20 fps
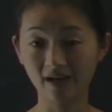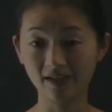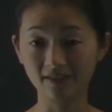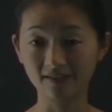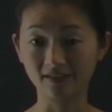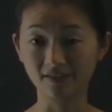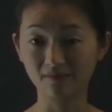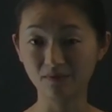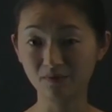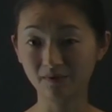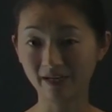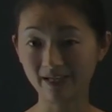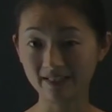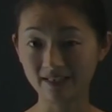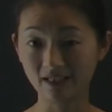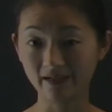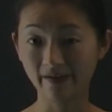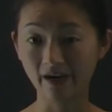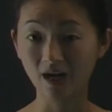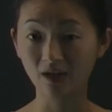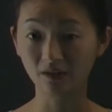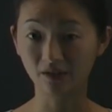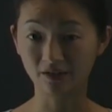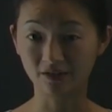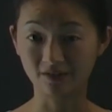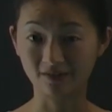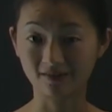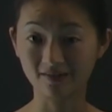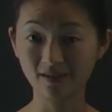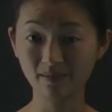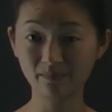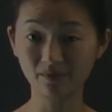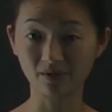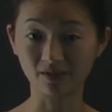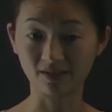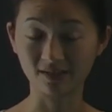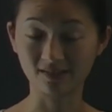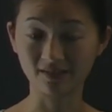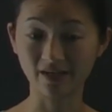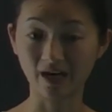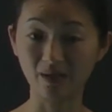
To give you an idea of how large this number is,